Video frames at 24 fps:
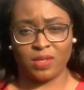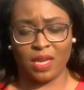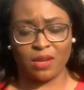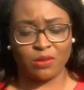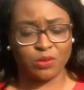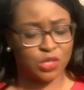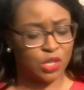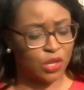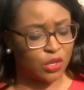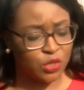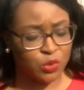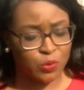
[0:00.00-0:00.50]
I'll
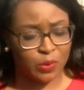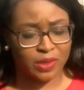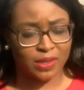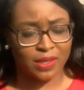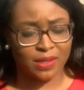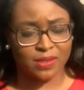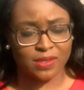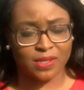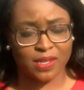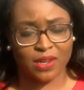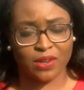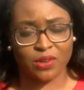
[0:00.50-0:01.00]
tell you what
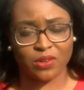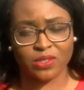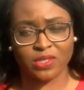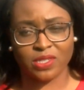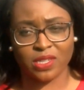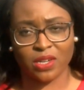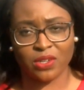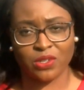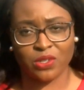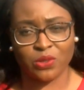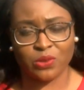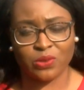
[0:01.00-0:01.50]
they said on
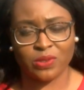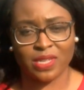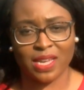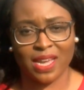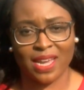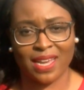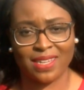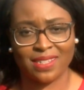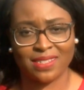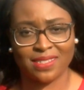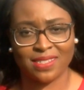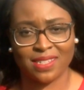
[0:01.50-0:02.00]
10 News
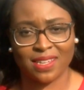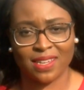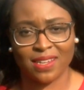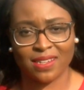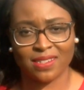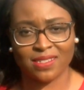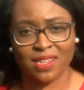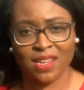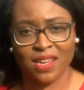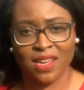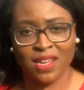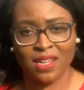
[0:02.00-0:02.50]
at
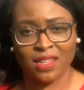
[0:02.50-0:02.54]
6.